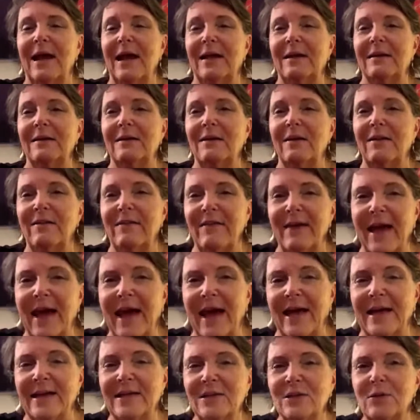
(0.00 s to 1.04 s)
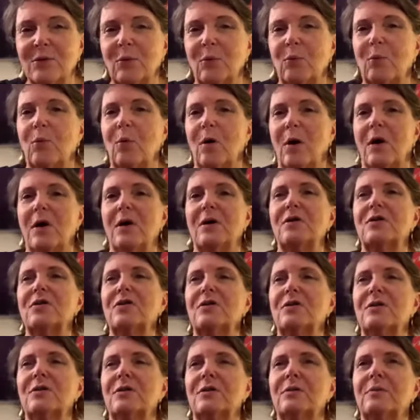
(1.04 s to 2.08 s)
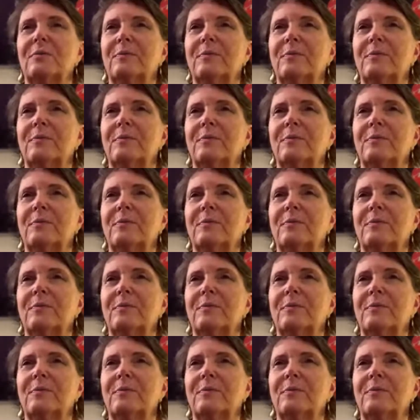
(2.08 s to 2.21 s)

and that was